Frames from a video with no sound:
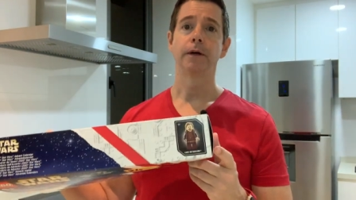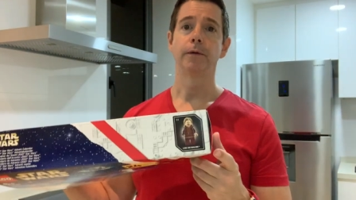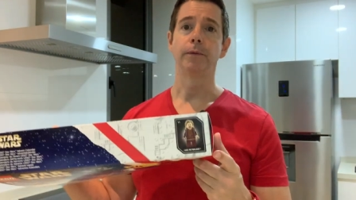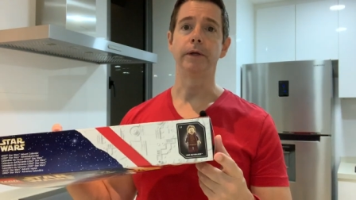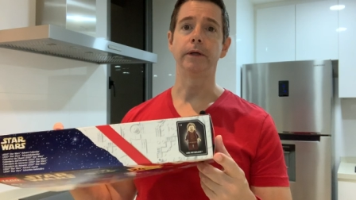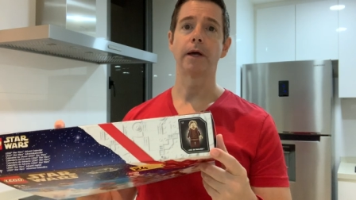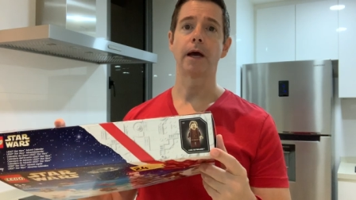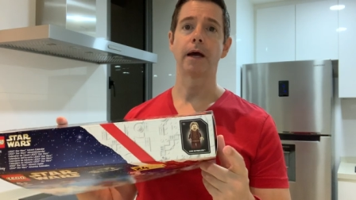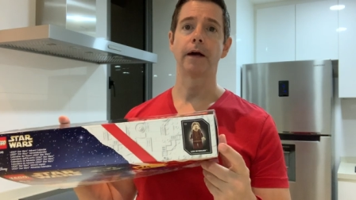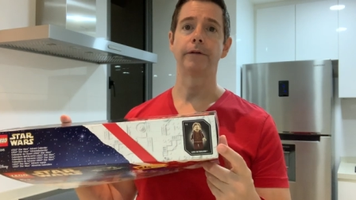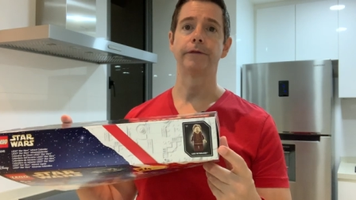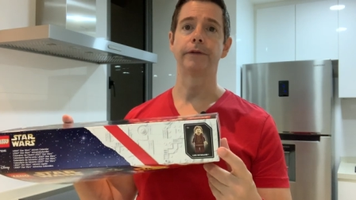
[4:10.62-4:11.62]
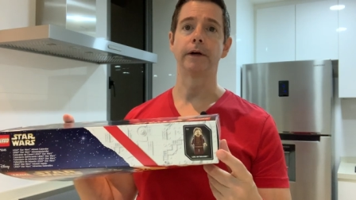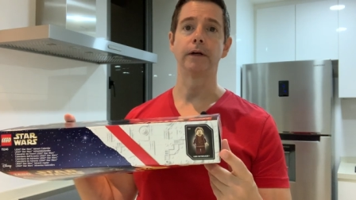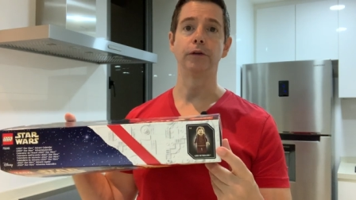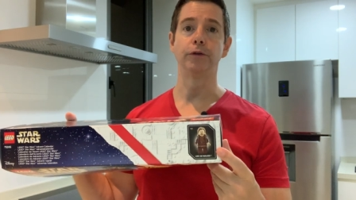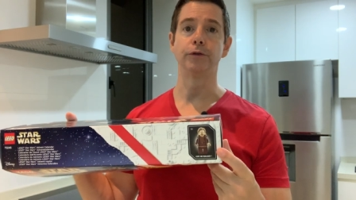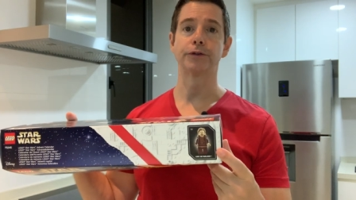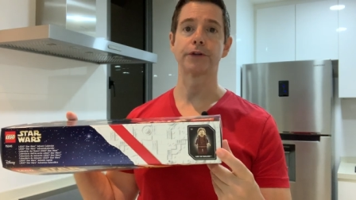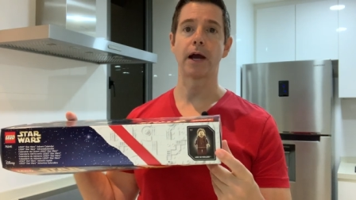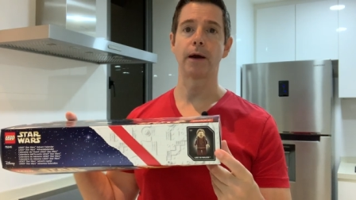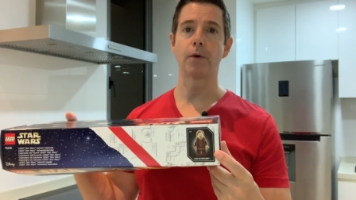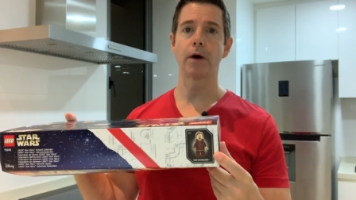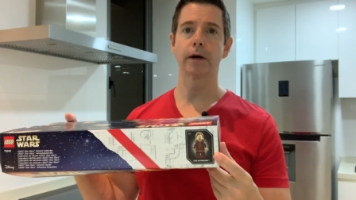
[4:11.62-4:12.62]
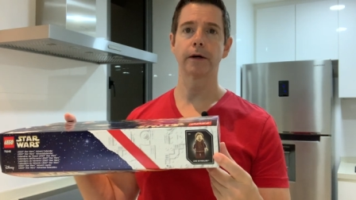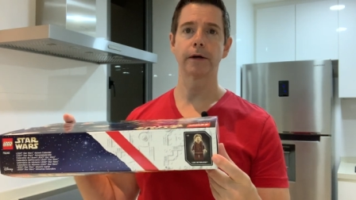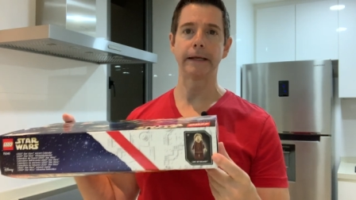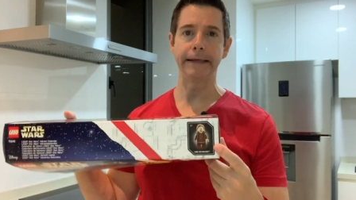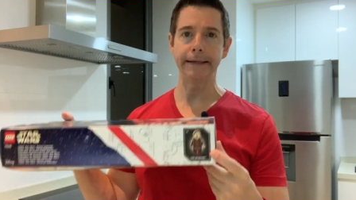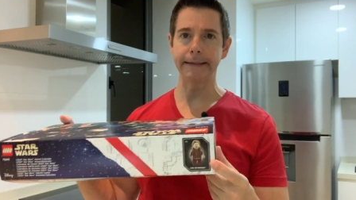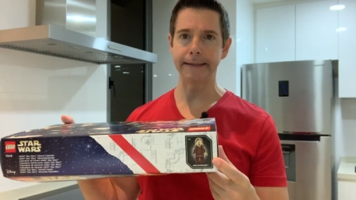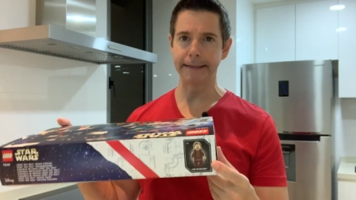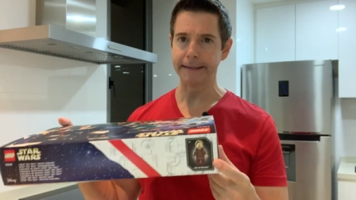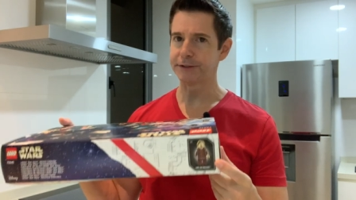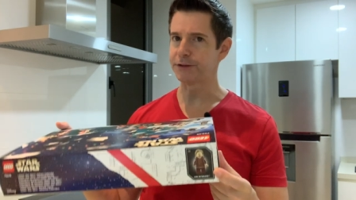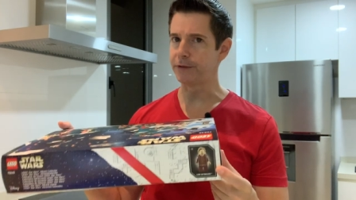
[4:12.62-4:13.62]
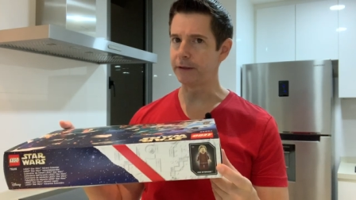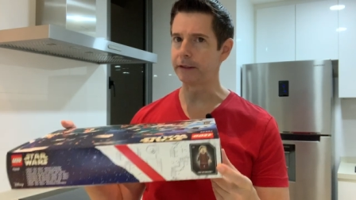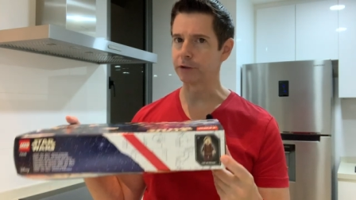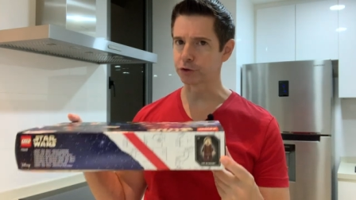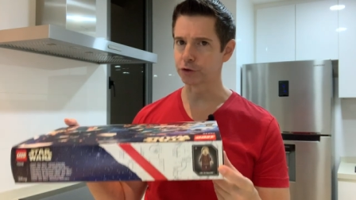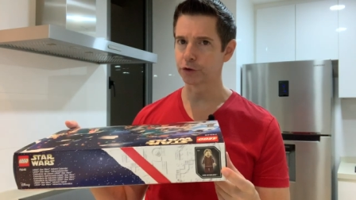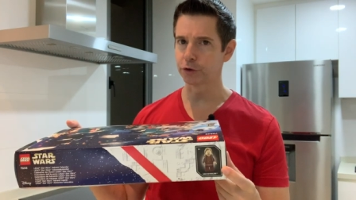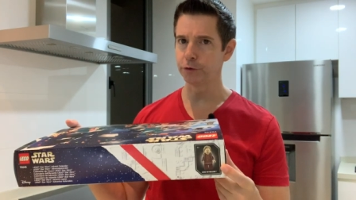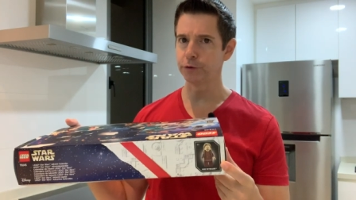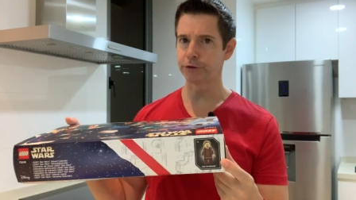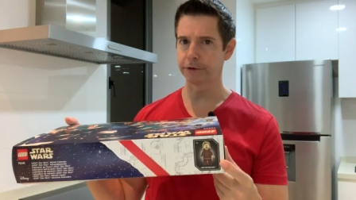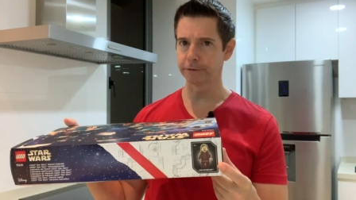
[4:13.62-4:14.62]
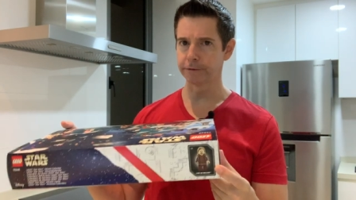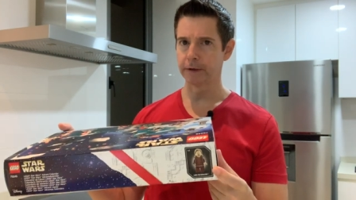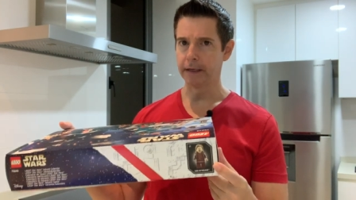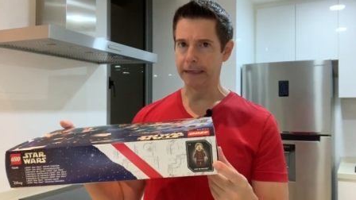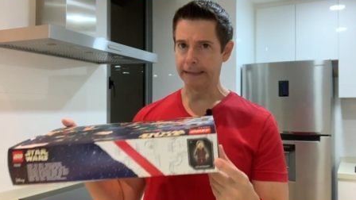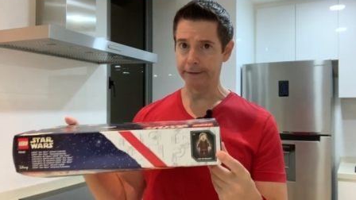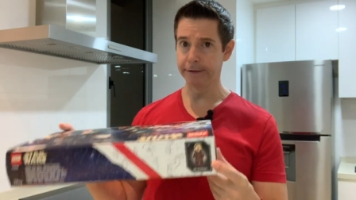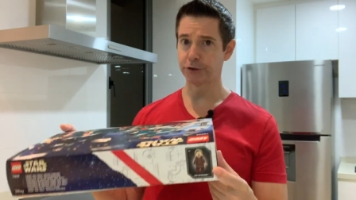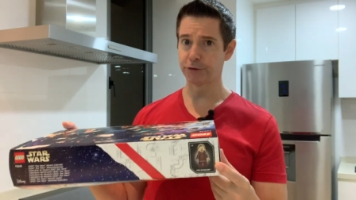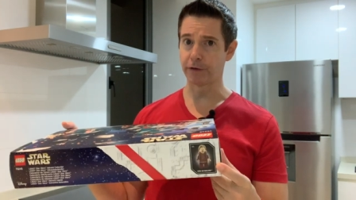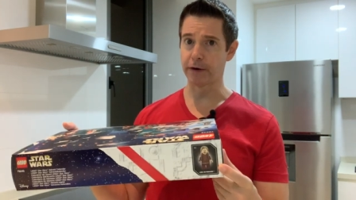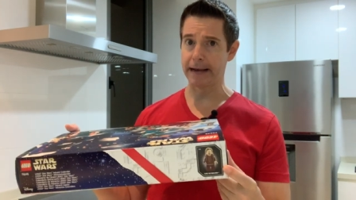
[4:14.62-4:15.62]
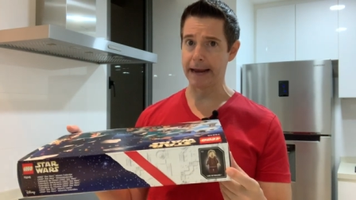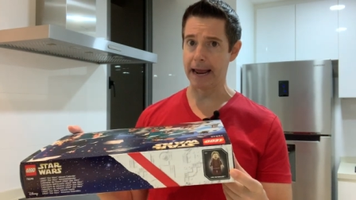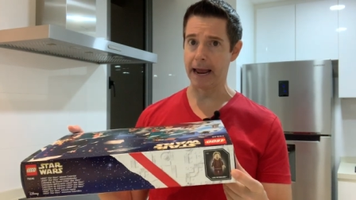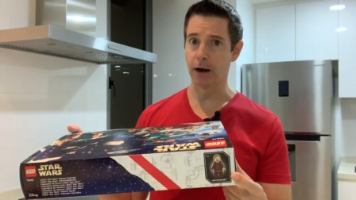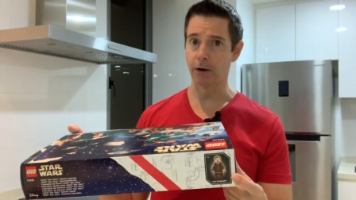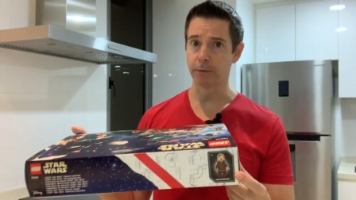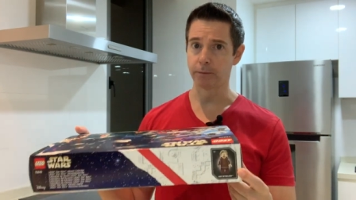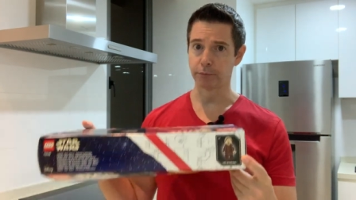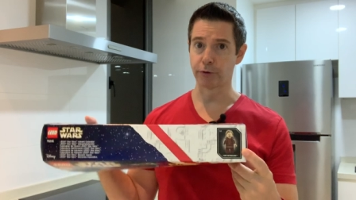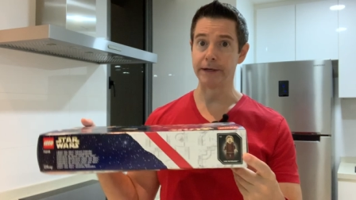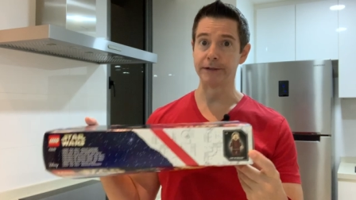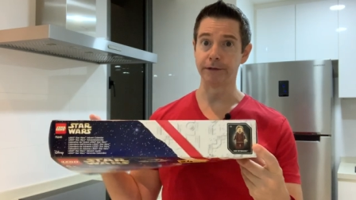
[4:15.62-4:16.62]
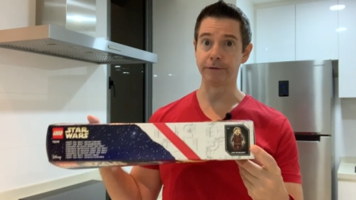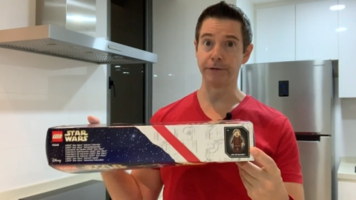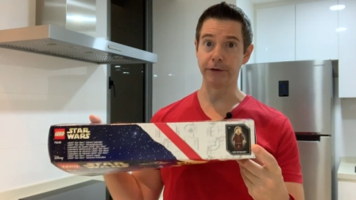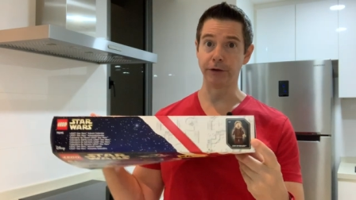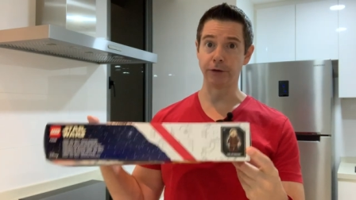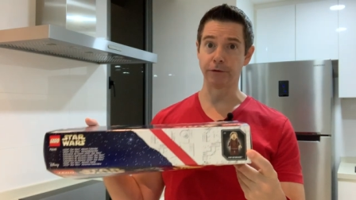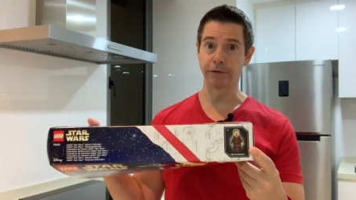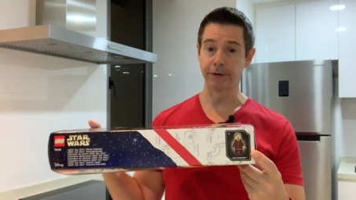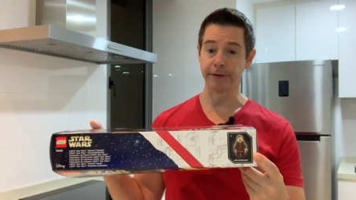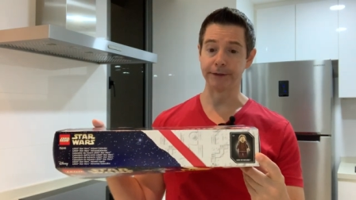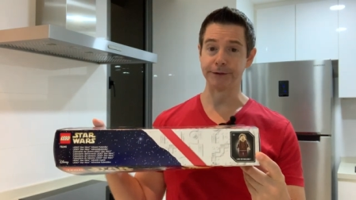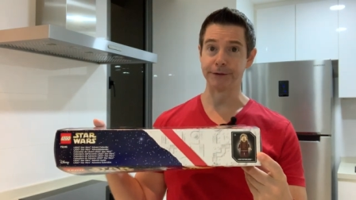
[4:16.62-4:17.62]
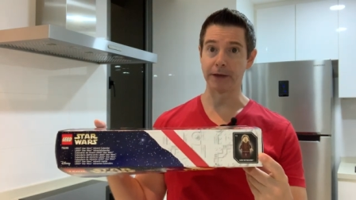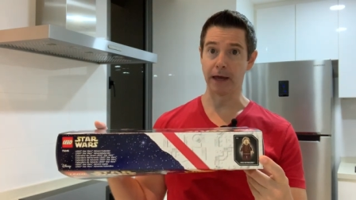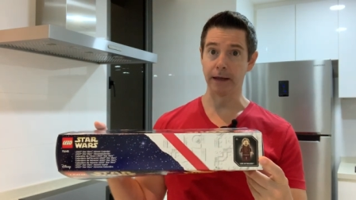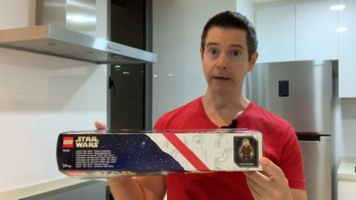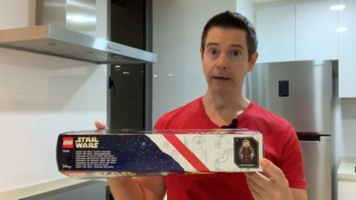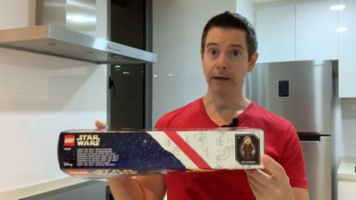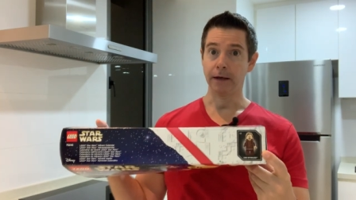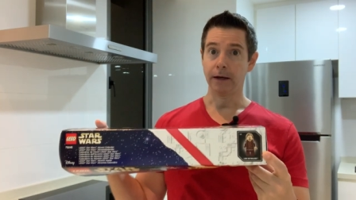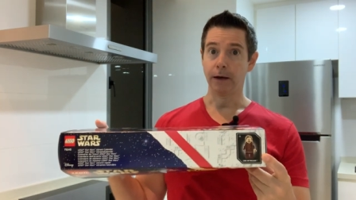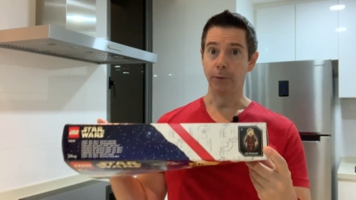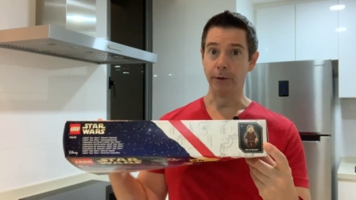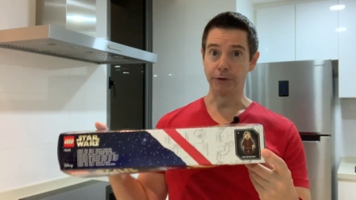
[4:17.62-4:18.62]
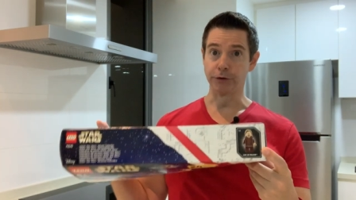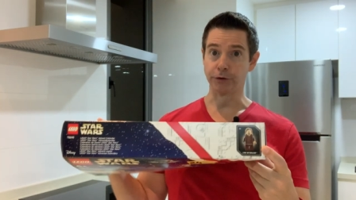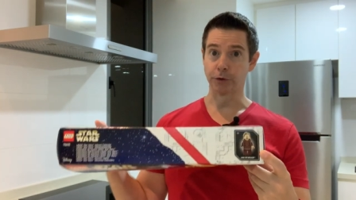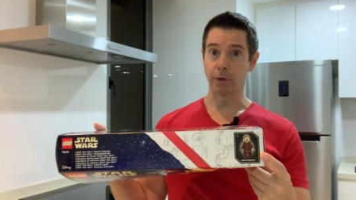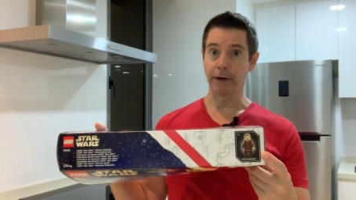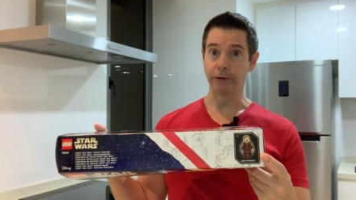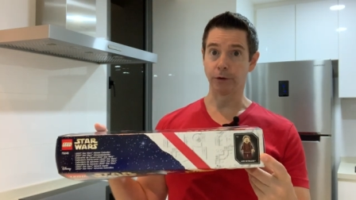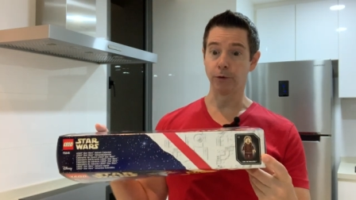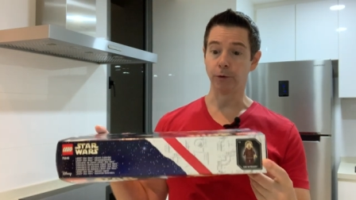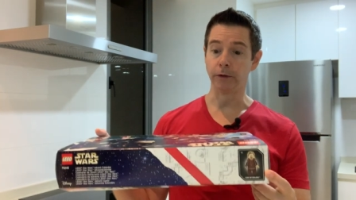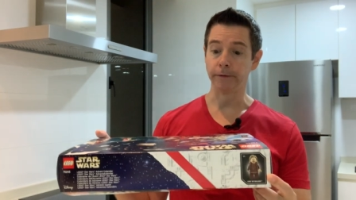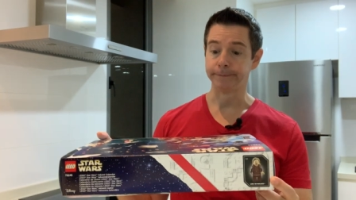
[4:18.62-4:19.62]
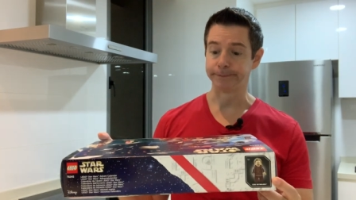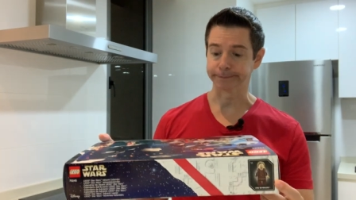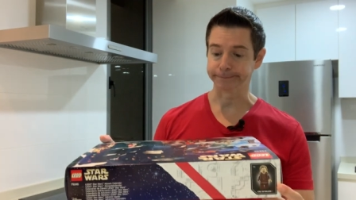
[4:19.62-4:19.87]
we have uh, Luke Skywalker. He is the exclusive, at least for now, printed figure for this set, which is quite cool.